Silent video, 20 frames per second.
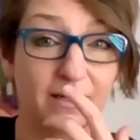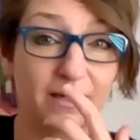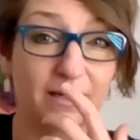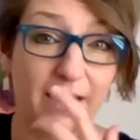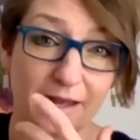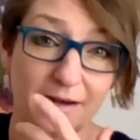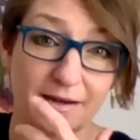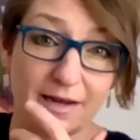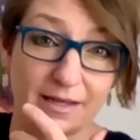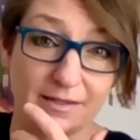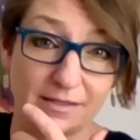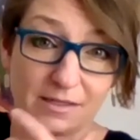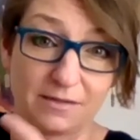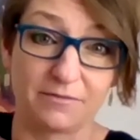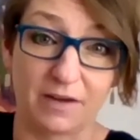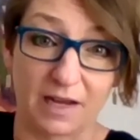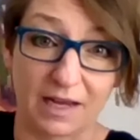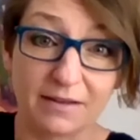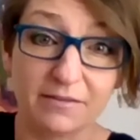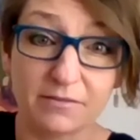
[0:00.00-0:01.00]

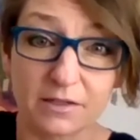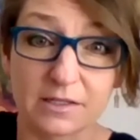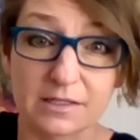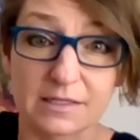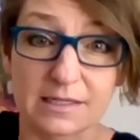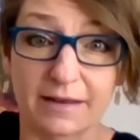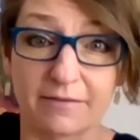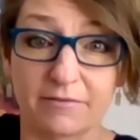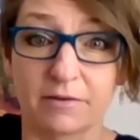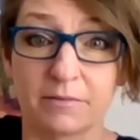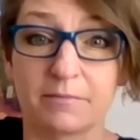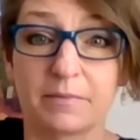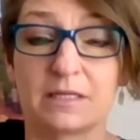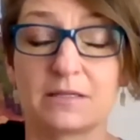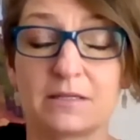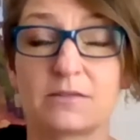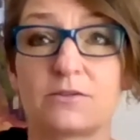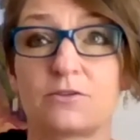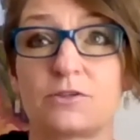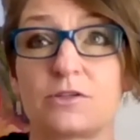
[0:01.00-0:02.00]
N95, because having been a
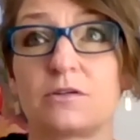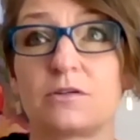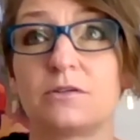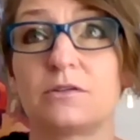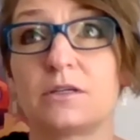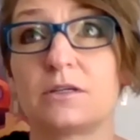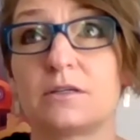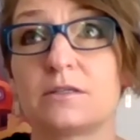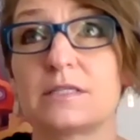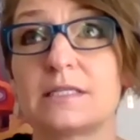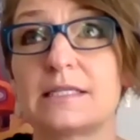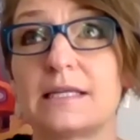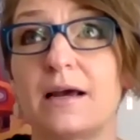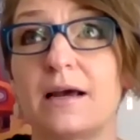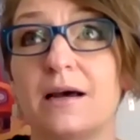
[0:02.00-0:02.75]
surgical nurse,